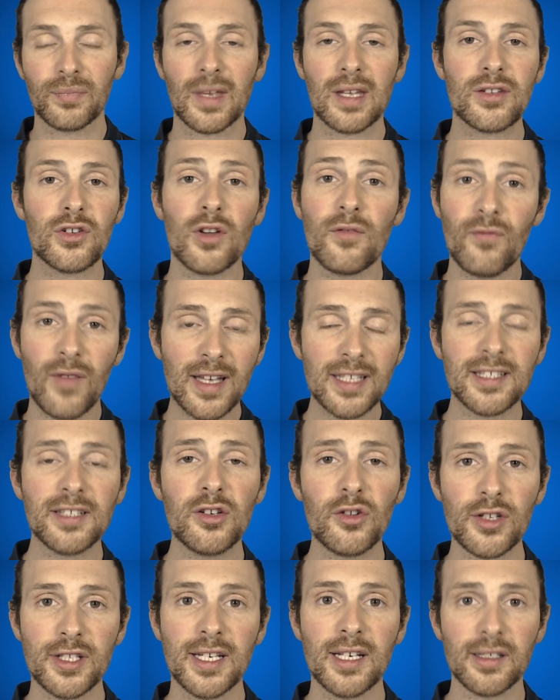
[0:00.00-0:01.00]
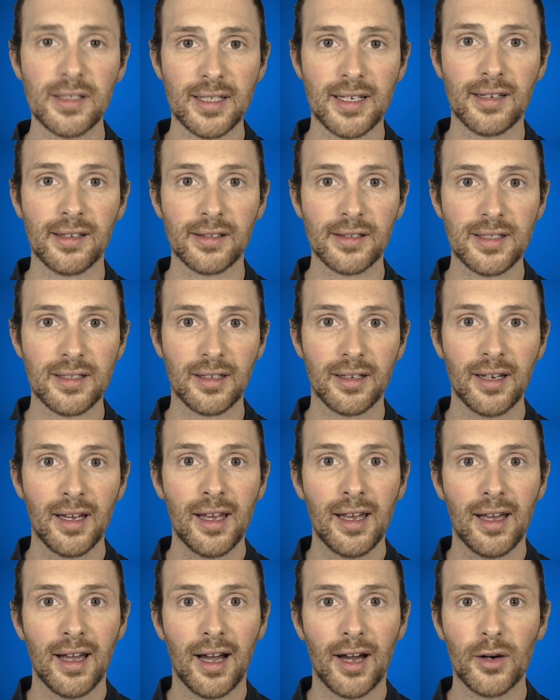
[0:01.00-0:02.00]
So invest in your sales skills.
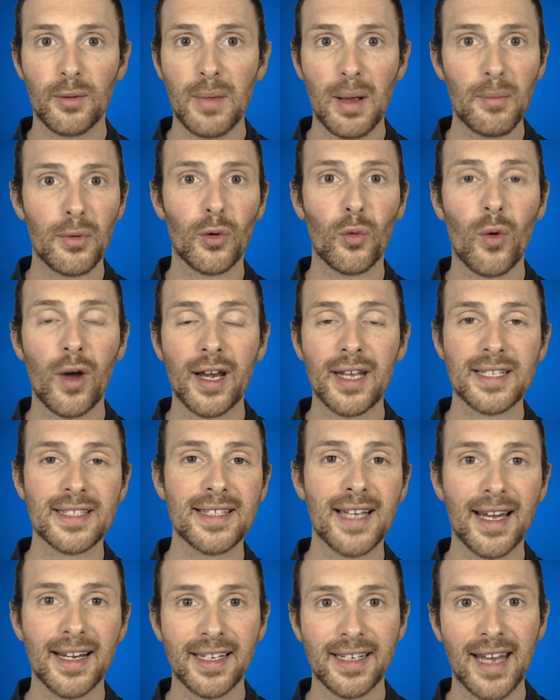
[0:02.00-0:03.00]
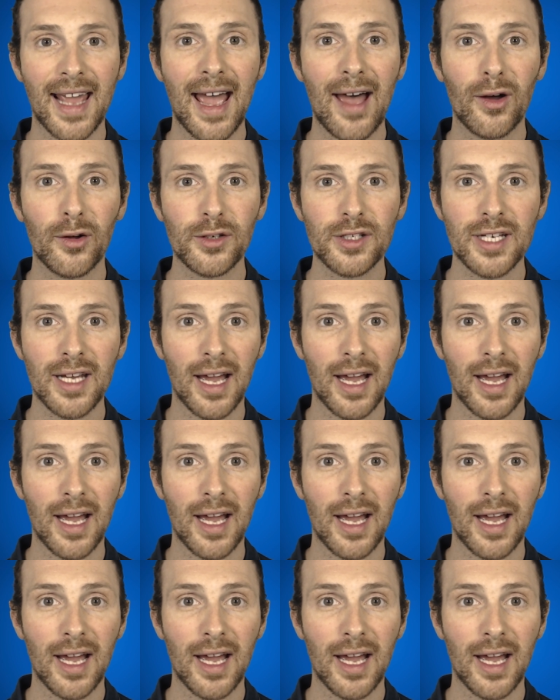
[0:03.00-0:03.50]
I remember when I started out,